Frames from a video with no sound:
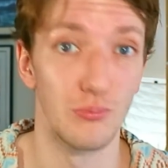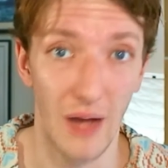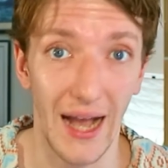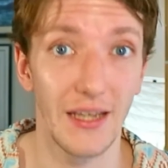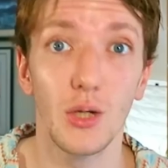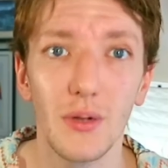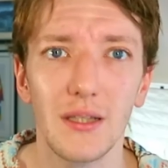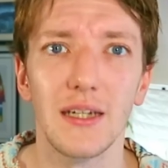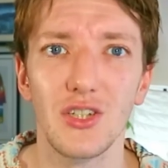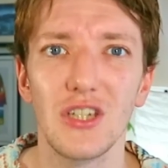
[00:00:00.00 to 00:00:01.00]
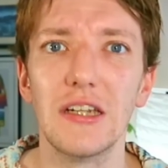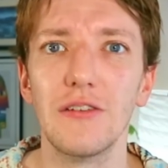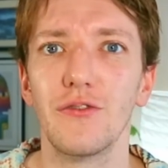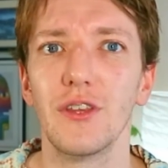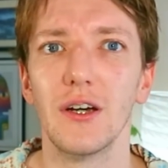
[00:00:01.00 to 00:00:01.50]
adequately
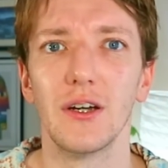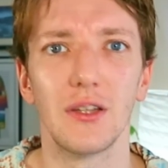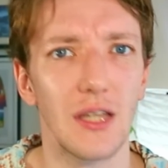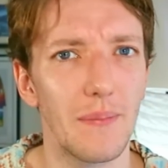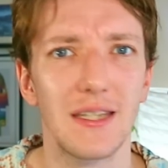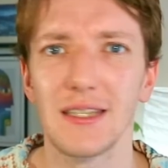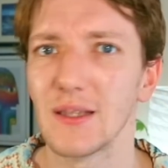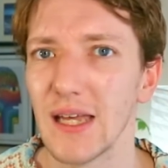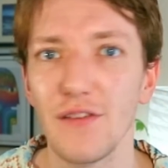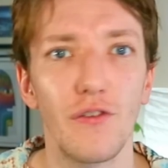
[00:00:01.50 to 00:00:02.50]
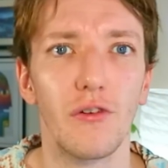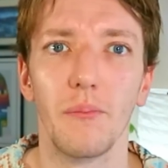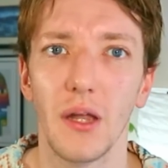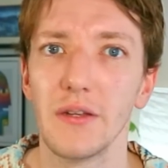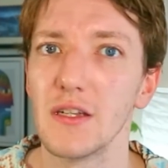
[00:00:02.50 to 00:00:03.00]
achieve the limited life of
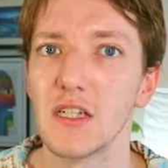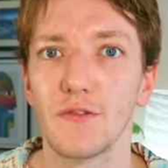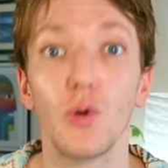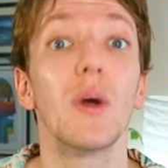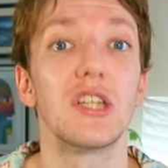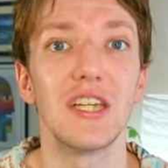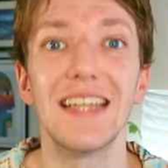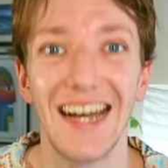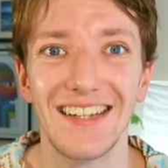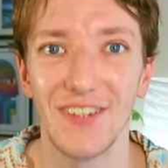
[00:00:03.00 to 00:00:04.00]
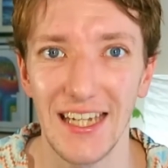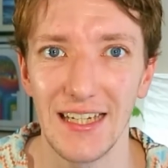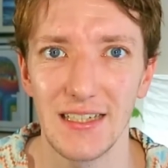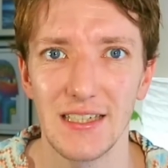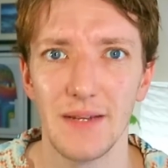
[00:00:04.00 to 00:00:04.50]
abundance for which he
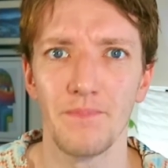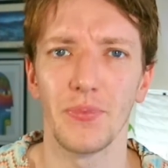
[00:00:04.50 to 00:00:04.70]
advocates.